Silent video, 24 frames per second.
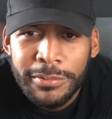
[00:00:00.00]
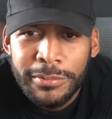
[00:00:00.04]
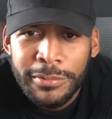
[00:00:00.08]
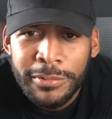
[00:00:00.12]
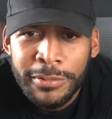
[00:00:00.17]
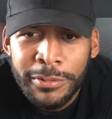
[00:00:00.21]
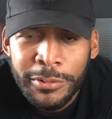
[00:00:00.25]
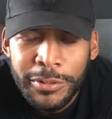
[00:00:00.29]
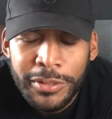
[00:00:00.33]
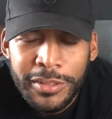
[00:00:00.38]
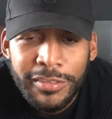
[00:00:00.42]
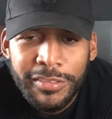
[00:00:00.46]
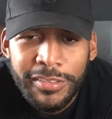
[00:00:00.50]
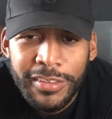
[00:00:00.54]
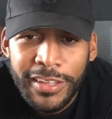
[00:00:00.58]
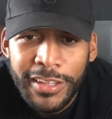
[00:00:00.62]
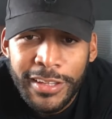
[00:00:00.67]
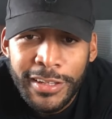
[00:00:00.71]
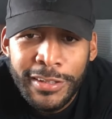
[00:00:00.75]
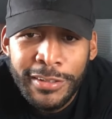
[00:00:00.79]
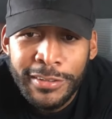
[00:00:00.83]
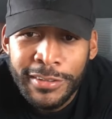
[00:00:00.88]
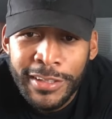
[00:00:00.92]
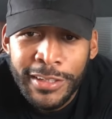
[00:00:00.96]
you could
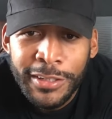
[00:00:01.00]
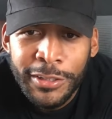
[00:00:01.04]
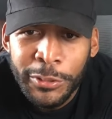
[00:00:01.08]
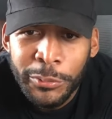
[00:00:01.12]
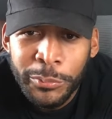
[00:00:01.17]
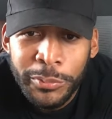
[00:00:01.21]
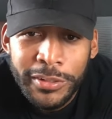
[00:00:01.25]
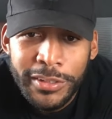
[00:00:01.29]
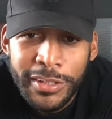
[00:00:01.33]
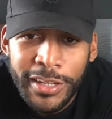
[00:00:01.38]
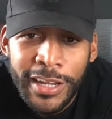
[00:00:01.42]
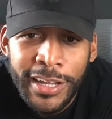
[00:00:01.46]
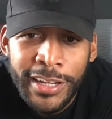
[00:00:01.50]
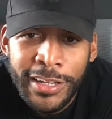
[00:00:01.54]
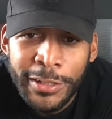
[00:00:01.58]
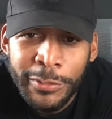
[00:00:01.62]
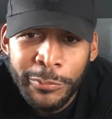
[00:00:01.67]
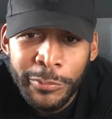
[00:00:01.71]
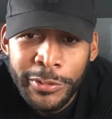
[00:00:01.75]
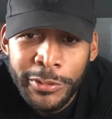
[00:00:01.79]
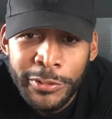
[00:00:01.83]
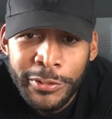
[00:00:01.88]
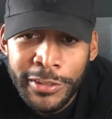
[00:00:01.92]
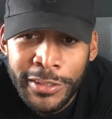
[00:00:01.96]
tell that you were tired
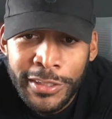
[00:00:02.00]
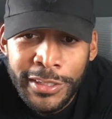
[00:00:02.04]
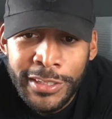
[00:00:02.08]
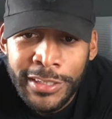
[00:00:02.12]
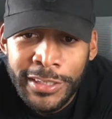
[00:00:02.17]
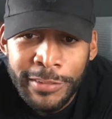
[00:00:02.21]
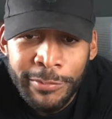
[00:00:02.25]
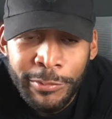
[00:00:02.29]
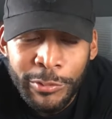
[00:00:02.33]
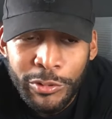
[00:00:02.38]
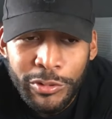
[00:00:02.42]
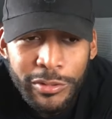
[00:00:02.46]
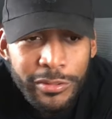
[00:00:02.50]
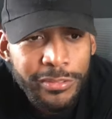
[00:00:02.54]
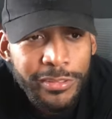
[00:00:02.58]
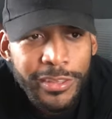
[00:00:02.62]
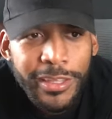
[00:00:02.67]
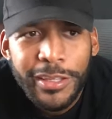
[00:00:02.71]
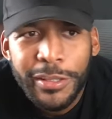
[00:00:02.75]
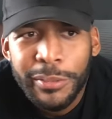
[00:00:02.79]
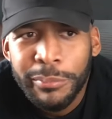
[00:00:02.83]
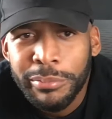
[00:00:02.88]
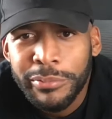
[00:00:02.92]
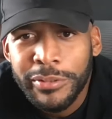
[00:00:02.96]
when you did it. If you just
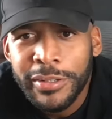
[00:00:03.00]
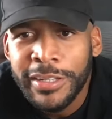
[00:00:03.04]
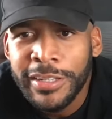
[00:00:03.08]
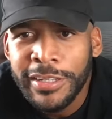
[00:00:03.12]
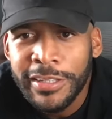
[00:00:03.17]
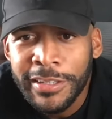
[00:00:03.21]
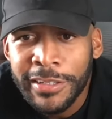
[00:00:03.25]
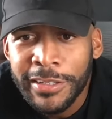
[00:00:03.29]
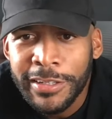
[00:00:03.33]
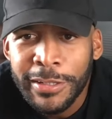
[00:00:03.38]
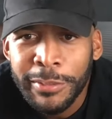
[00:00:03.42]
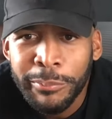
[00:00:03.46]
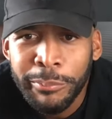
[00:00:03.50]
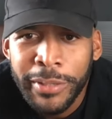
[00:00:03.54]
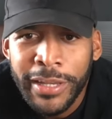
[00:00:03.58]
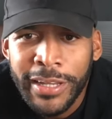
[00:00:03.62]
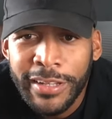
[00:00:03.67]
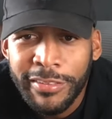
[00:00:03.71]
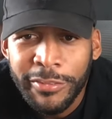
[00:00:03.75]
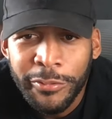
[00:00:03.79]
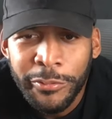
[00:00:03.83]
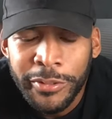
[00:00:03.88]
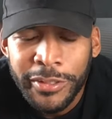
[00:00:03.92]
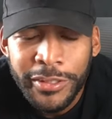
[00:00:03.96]
take a break and come
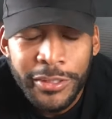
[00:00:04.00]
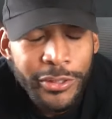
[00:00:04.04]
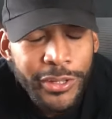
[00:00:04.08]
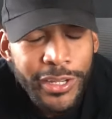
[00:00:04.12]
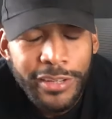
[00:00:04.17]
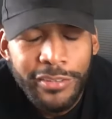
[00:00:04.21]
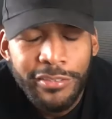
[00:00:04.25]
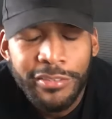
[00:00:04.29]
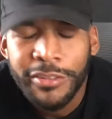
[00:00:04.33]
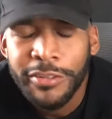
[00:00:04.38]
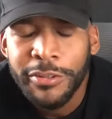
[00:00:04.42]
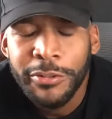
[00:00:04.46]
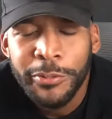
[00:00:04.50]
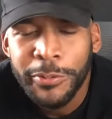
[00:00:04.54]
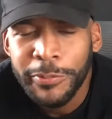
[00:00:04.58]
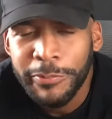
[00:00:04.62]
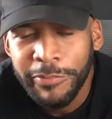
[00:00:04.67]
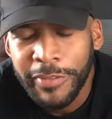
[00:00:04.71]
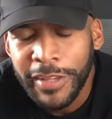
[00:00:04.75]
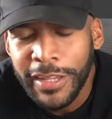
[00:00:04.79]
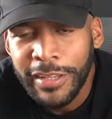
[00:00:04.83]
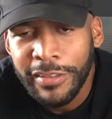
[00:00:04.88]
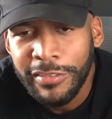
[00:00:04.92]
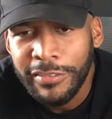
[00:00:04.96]
back to it, you actually do it
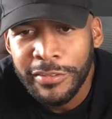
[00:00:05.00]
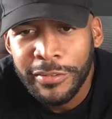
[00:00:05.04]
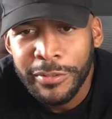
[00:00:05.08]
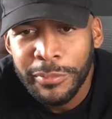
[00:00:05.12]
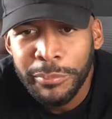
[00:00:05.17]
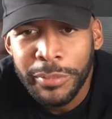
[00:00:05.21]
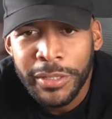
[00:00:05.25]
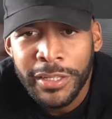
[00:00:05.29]
faster and